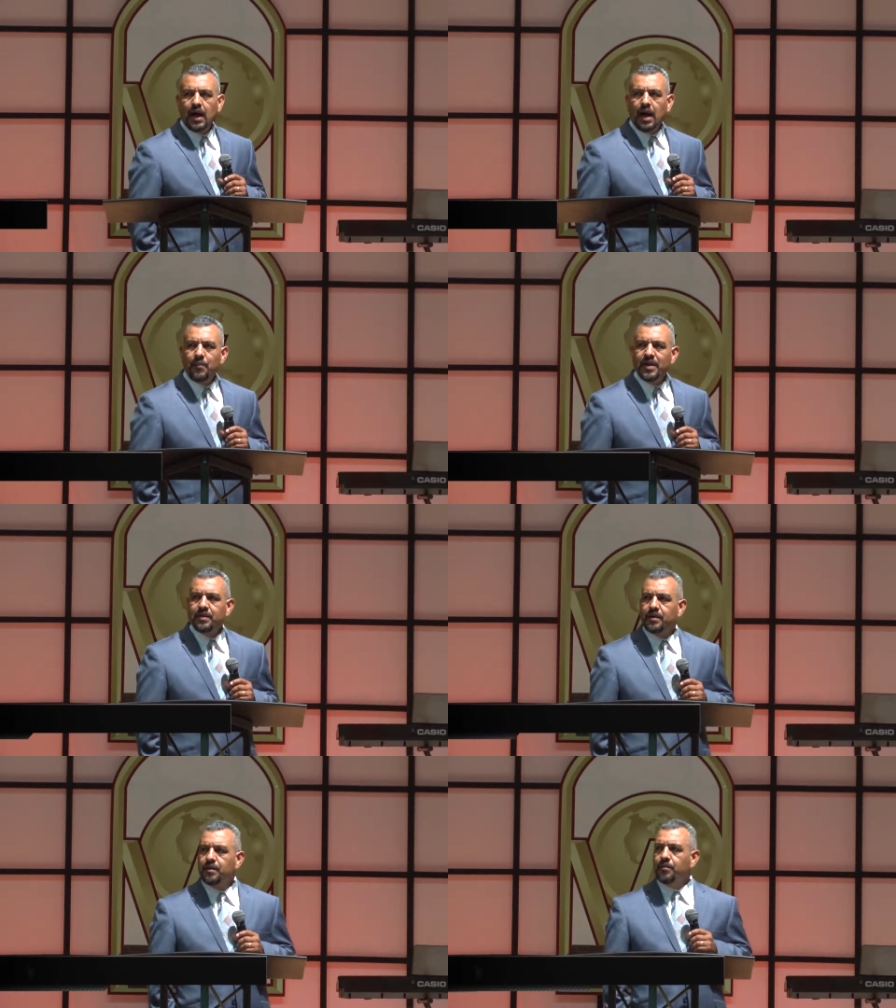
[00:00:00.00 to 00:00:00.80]
I've
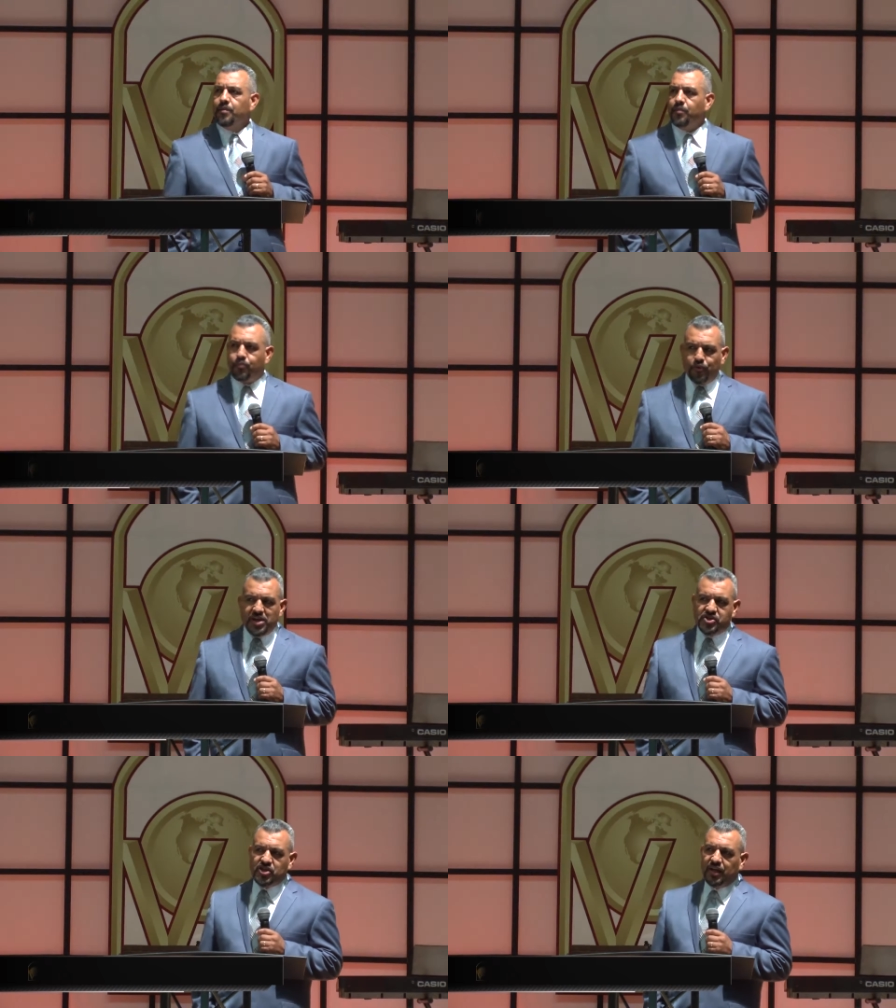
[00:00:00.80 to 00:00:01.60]
been
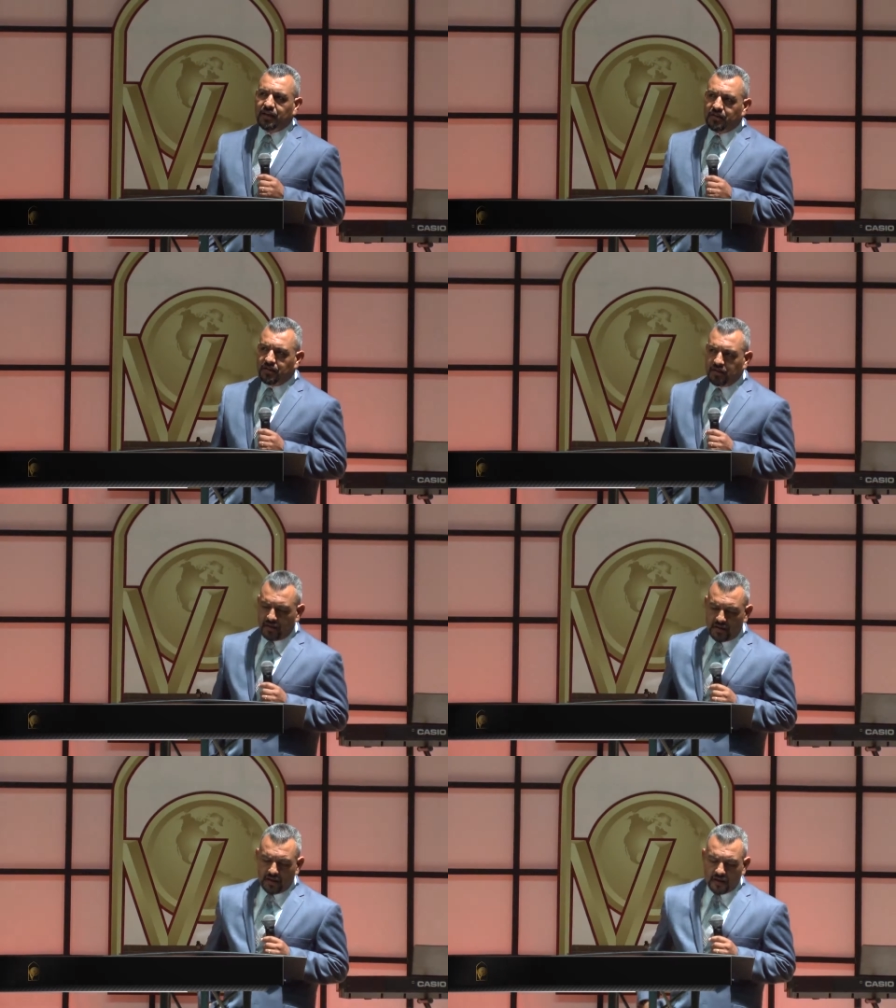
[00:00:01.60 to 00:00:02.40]
preaching
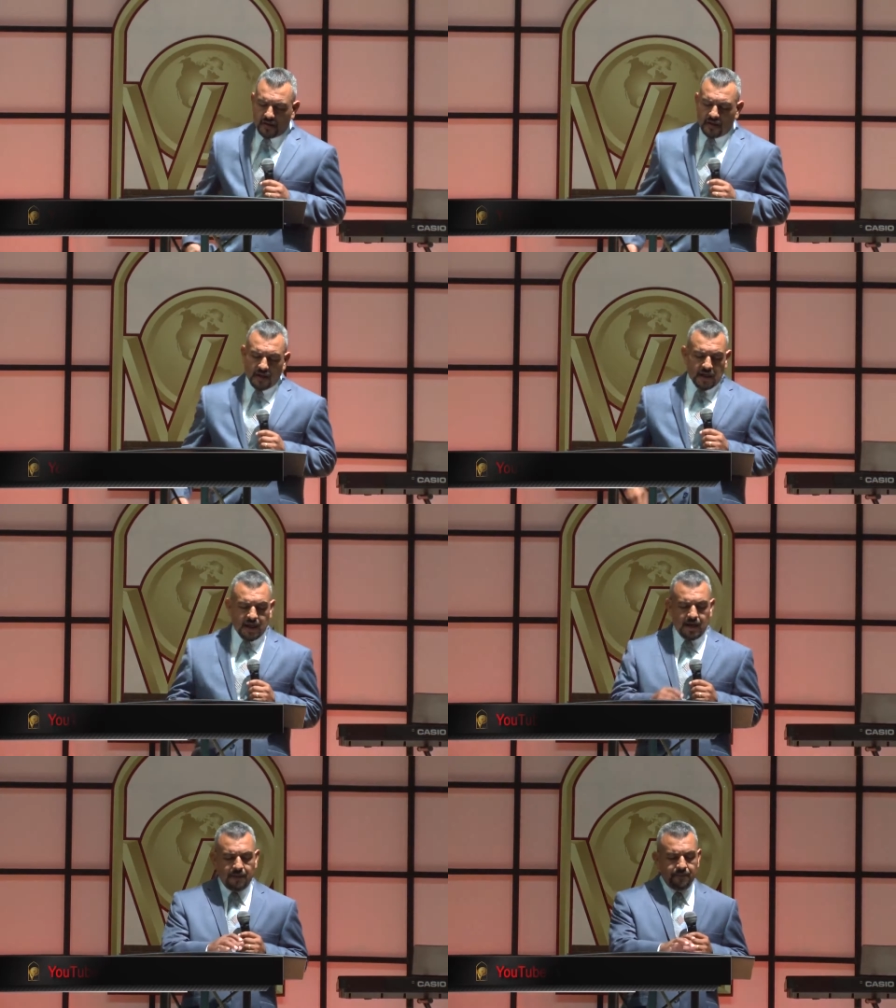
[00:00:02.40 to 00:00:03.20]

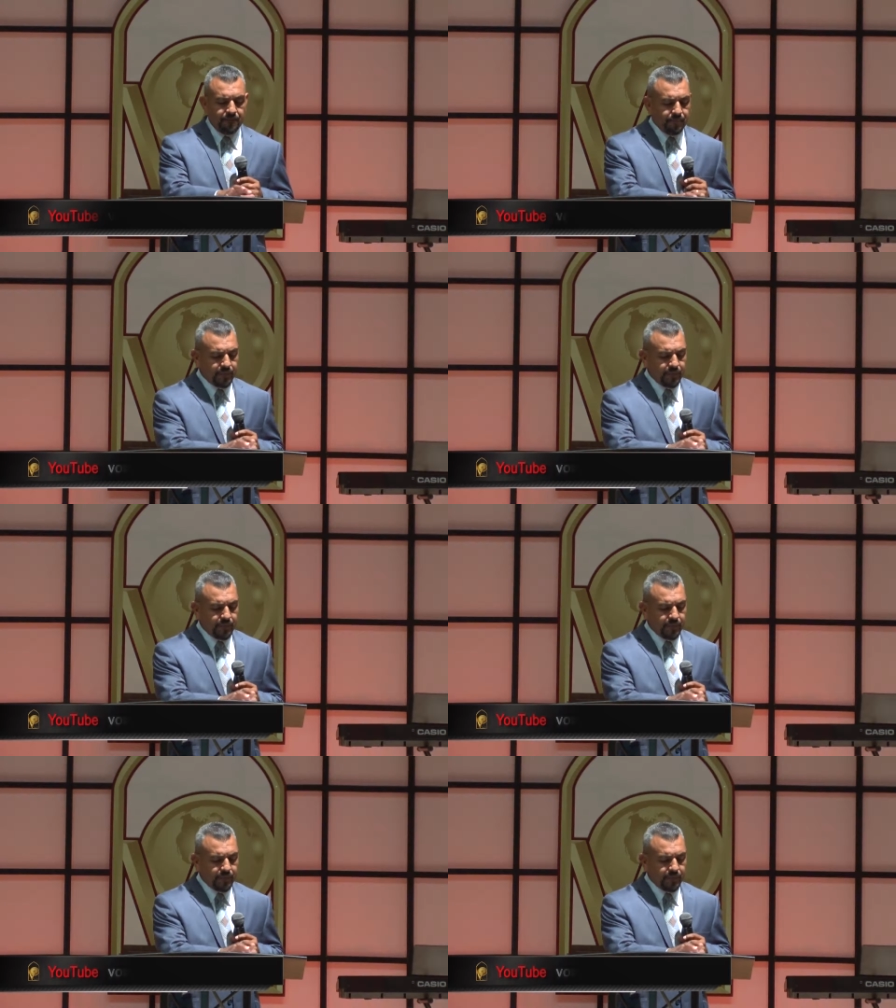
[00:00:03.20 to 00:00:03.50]
um,